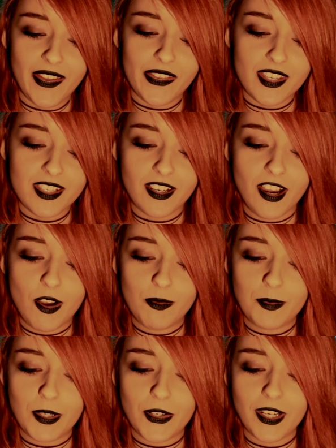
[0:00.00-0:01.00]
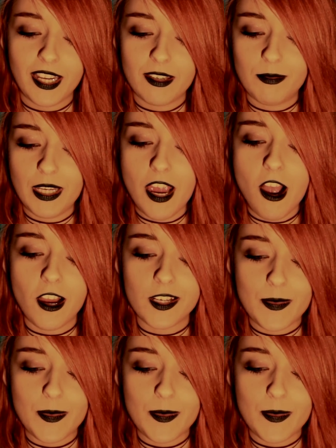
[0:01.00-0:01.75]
This combo can be hot